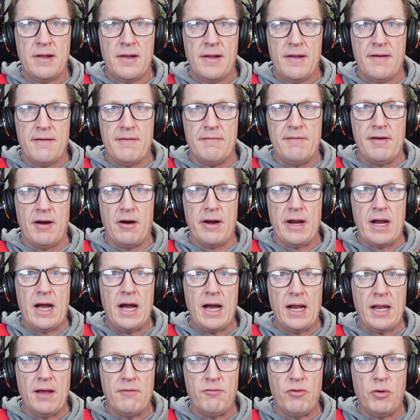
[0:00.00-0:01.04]
very
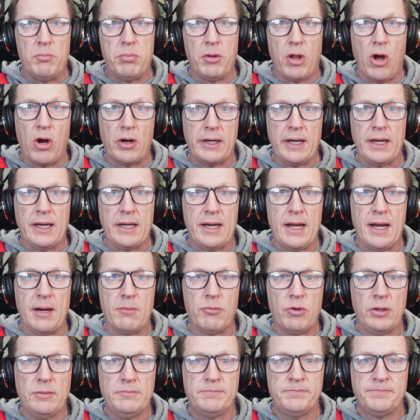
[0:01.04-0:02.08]
high-level blogging camera,
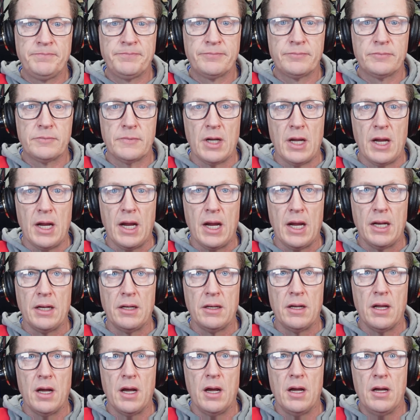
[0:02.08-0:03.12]

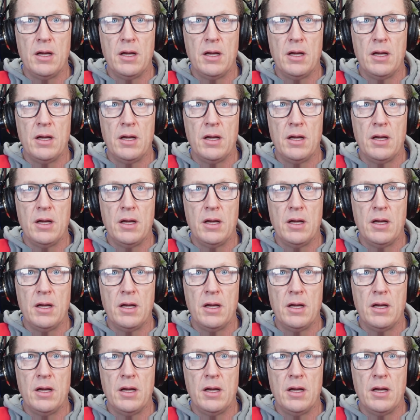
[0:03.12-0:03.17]
and